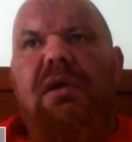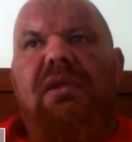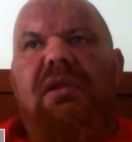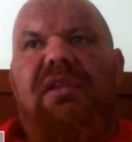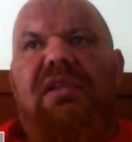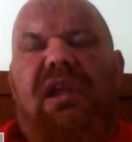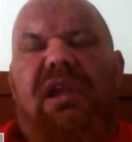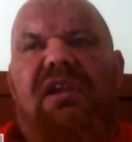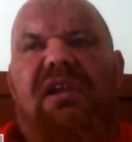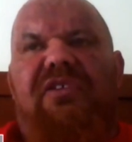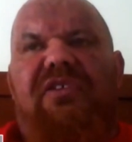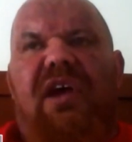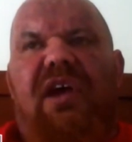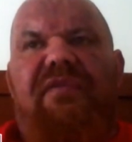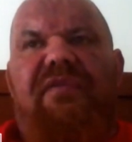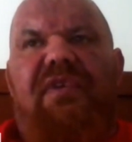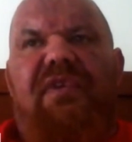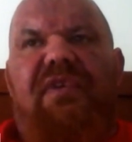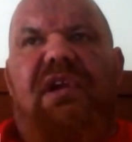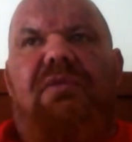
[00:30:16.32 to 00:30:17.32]
then there's
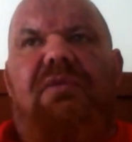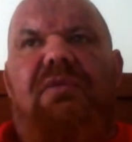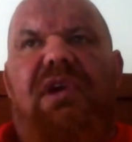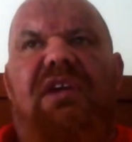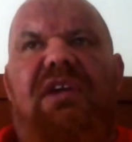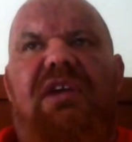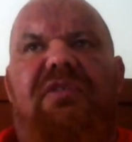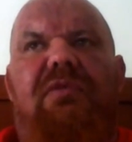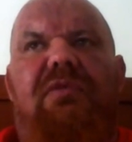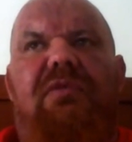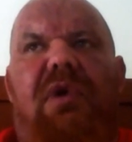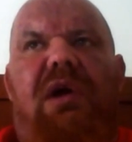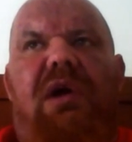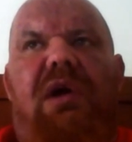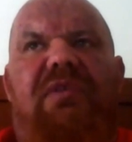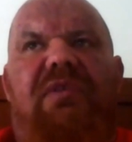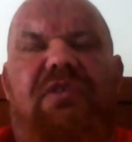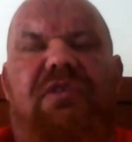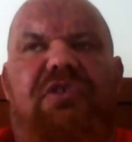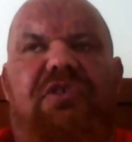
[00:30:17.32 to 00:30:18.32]
every reason why
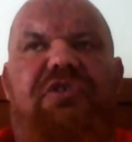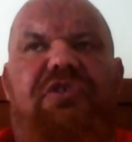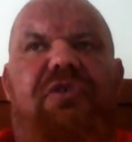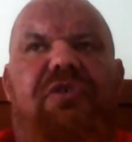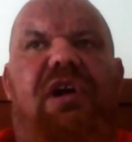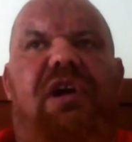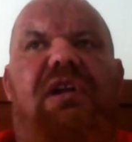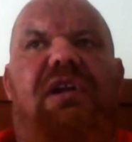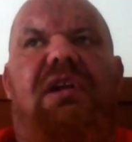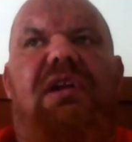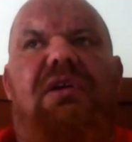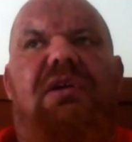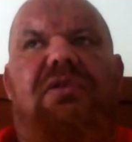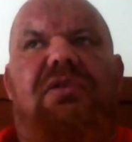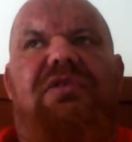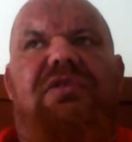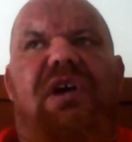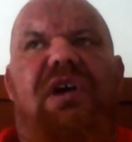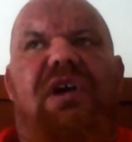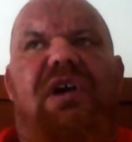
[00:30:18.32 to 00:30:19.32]
with good training and
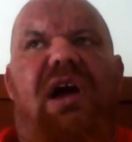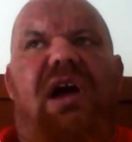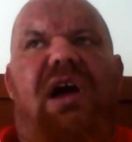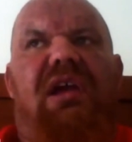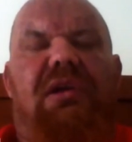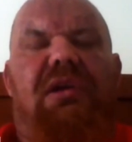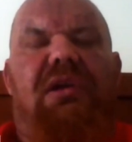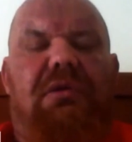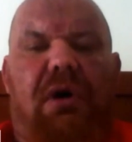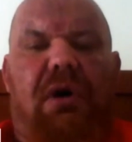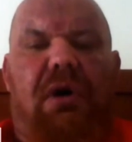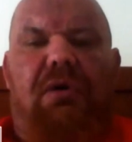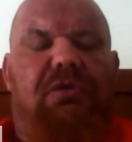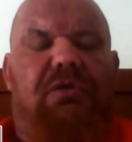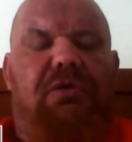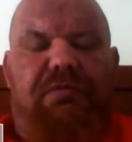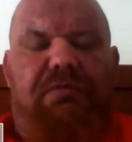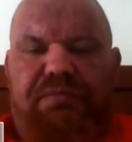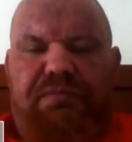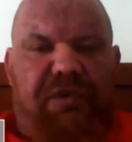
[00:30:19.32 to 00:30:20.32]
good diet, you'll
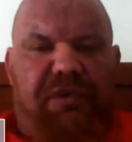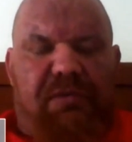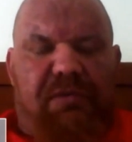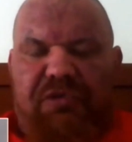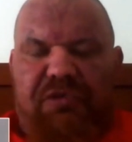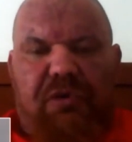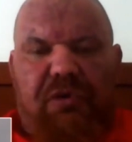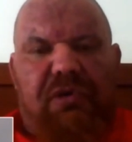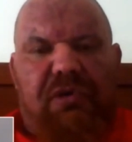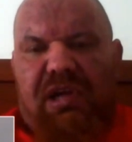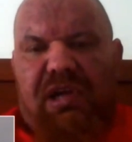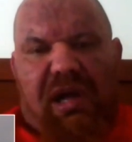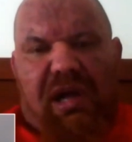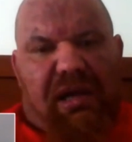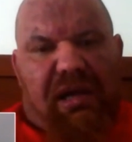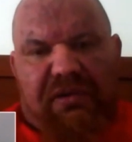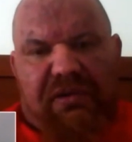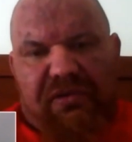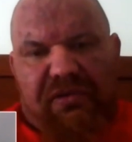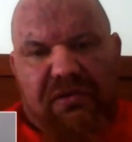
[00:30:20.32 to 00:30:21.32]
hold pretty much all your
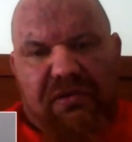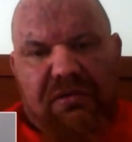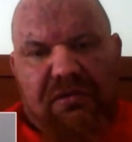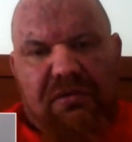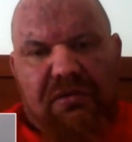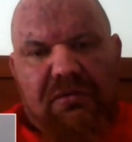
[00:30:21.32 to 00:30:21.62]
gains.